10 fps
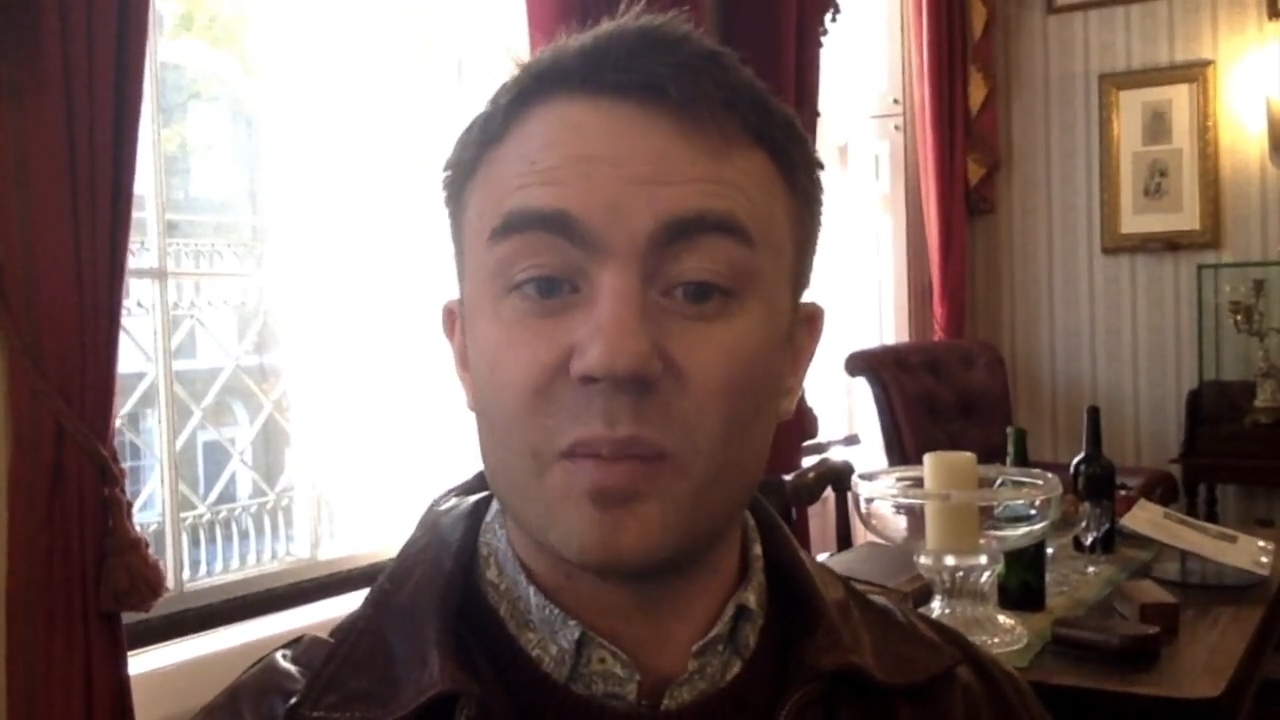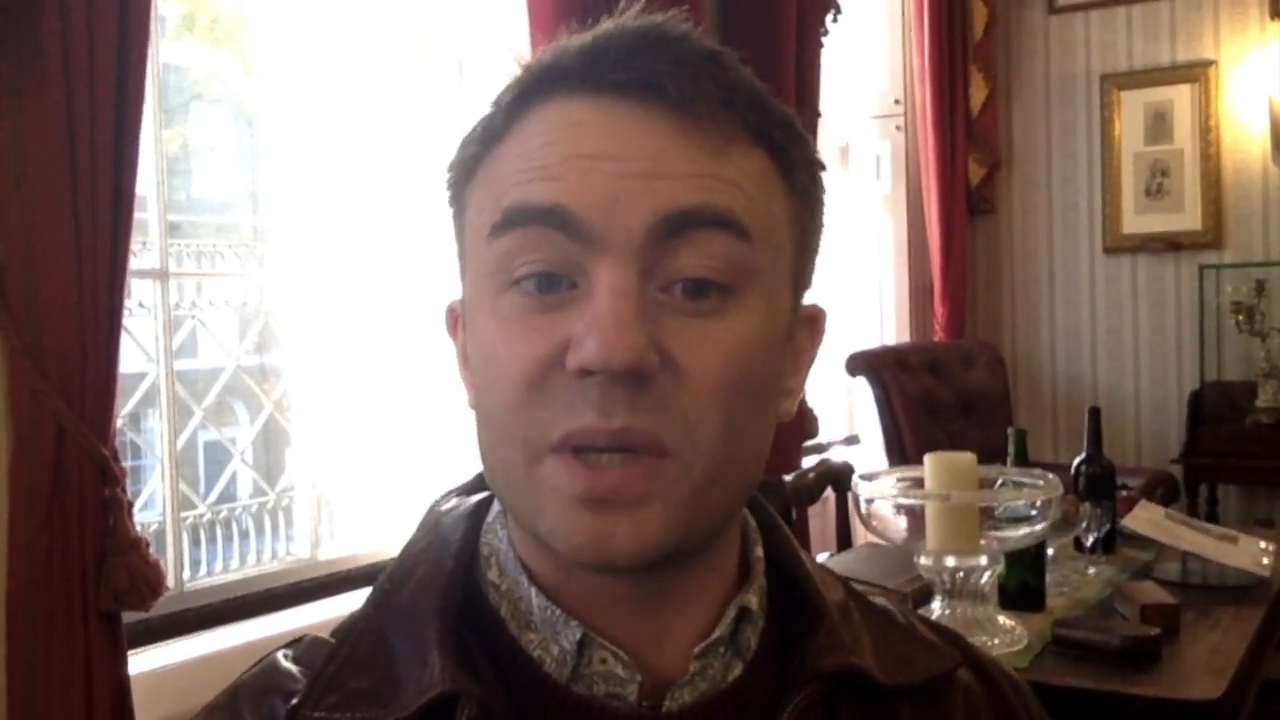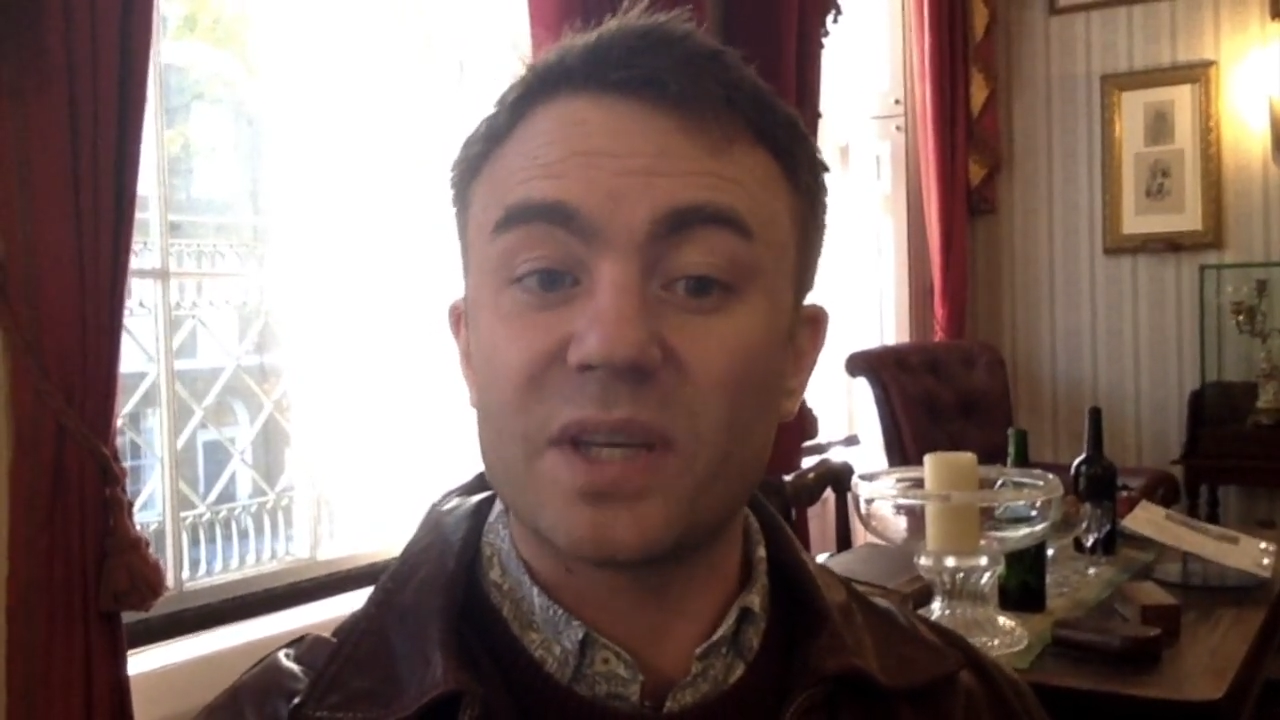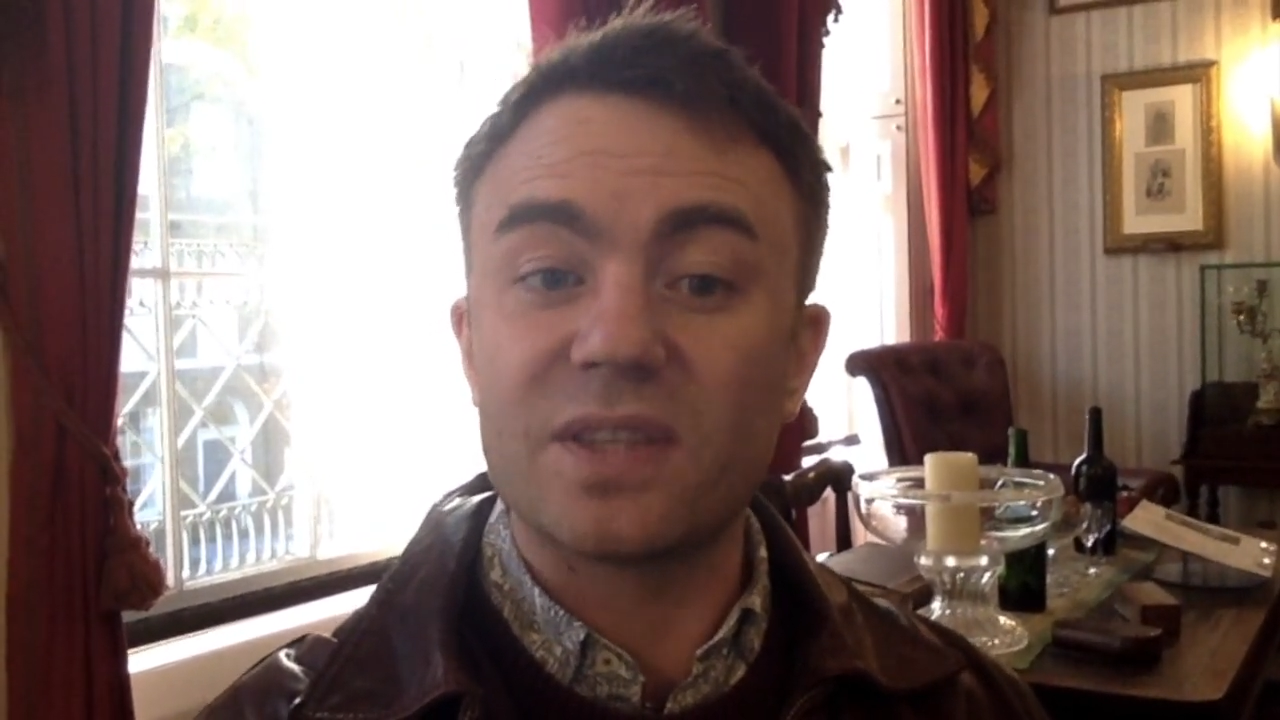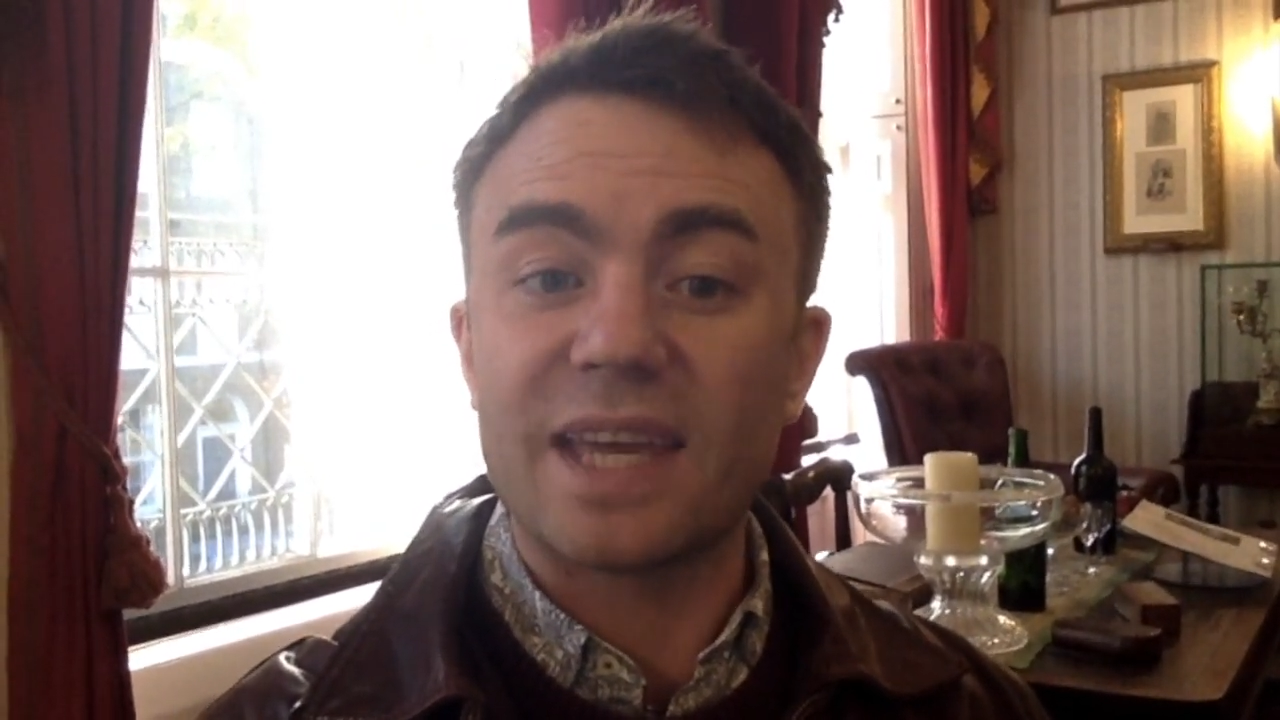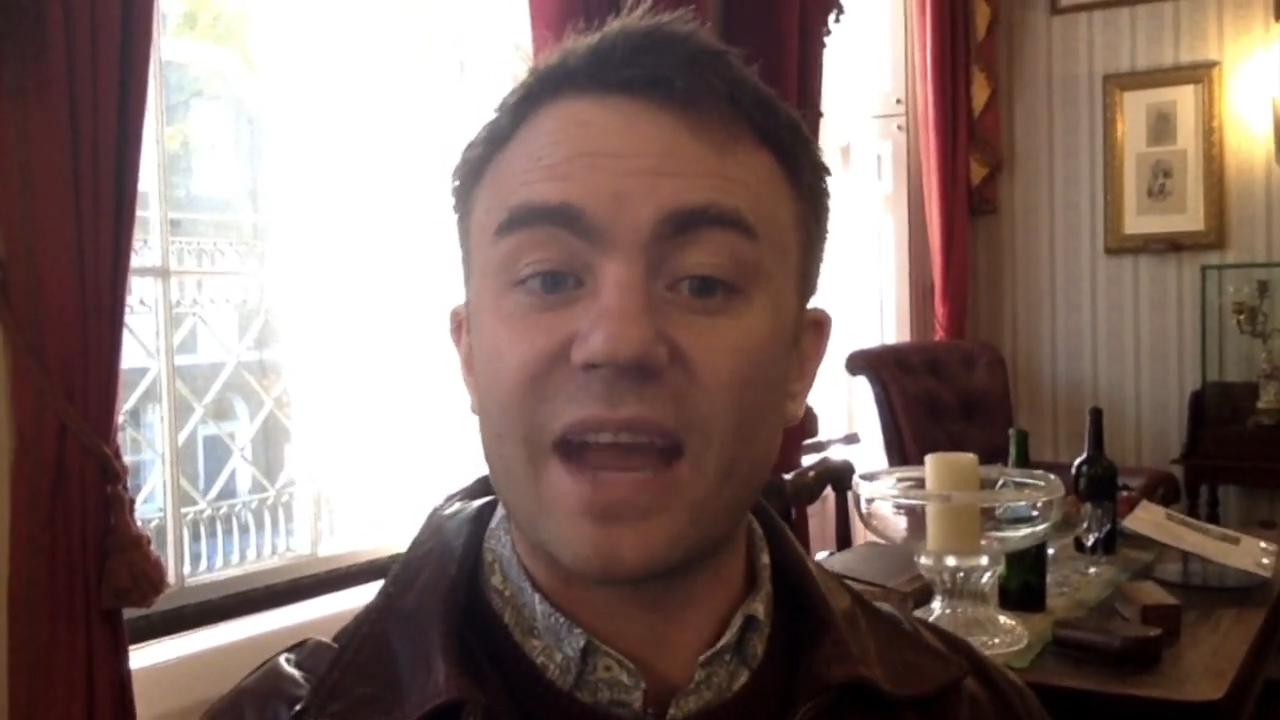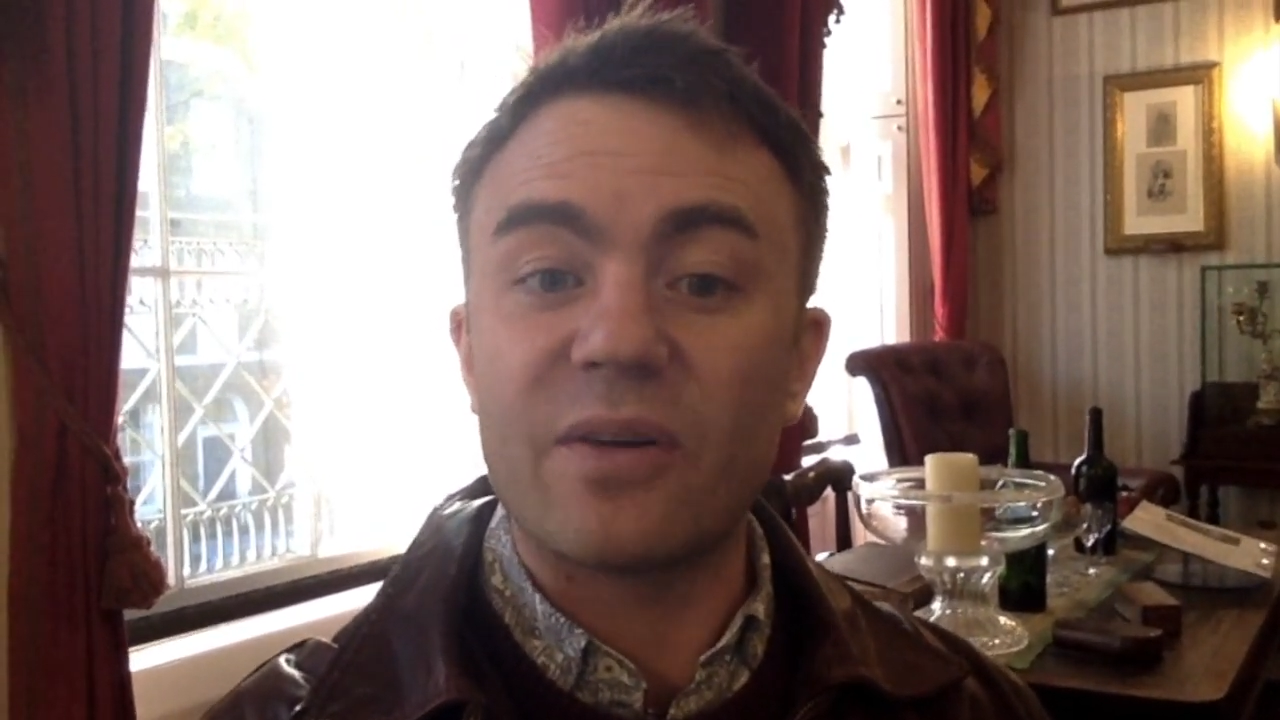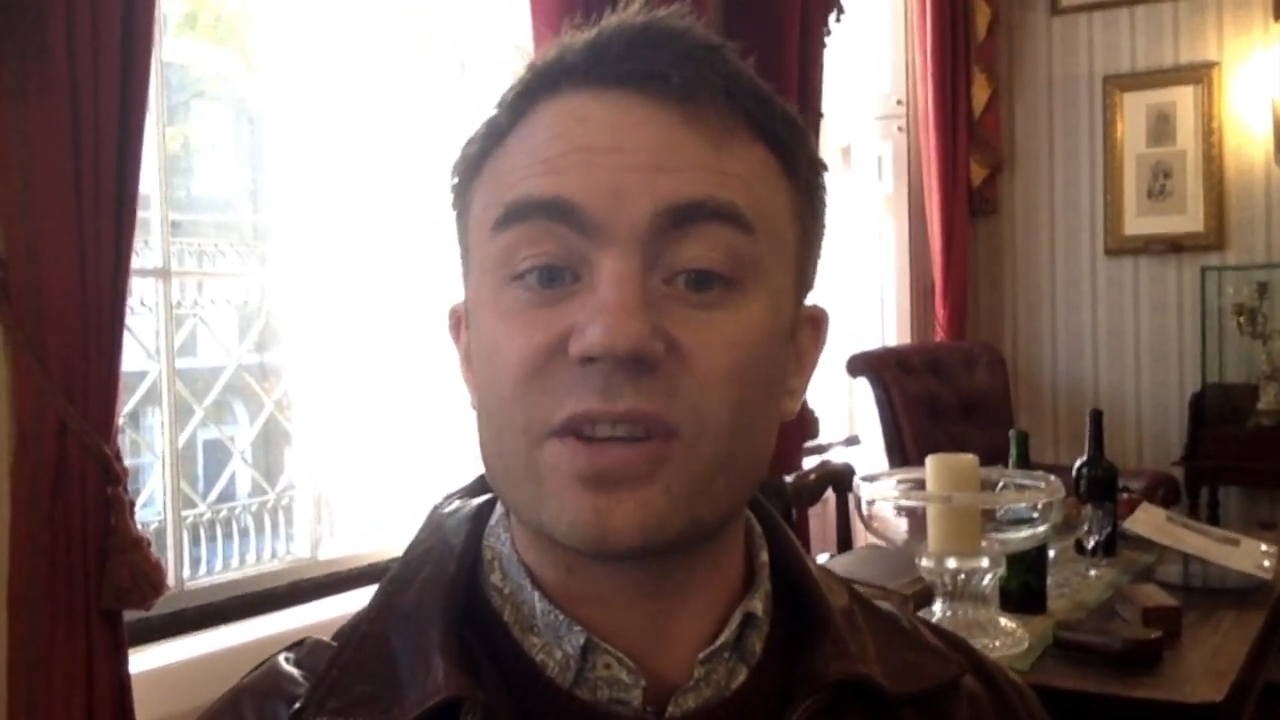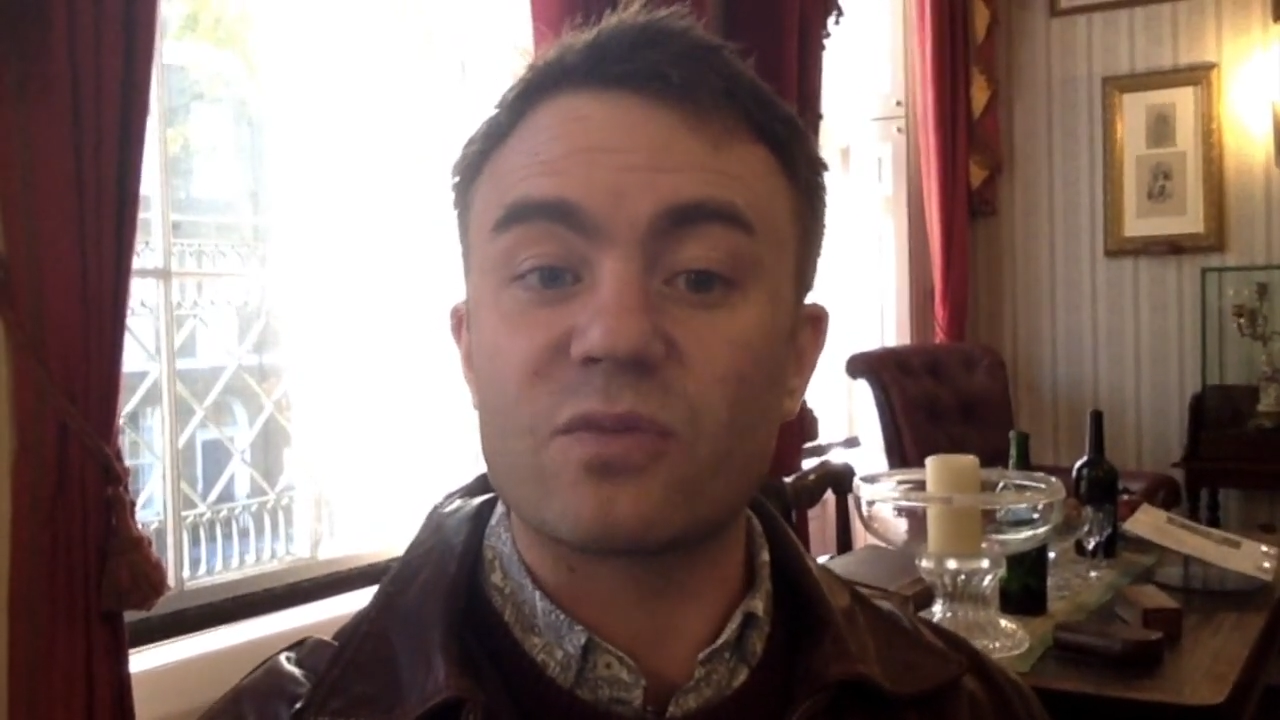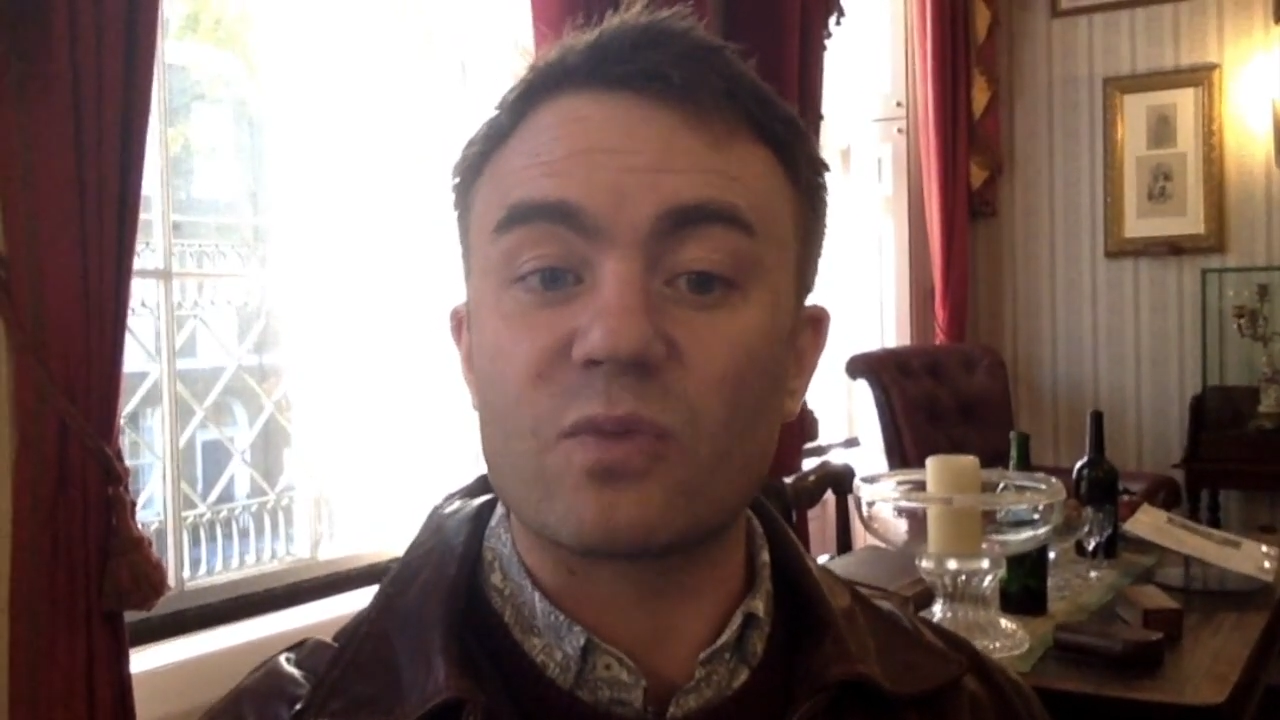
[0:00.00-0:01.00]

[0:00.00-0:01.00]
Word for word: because the character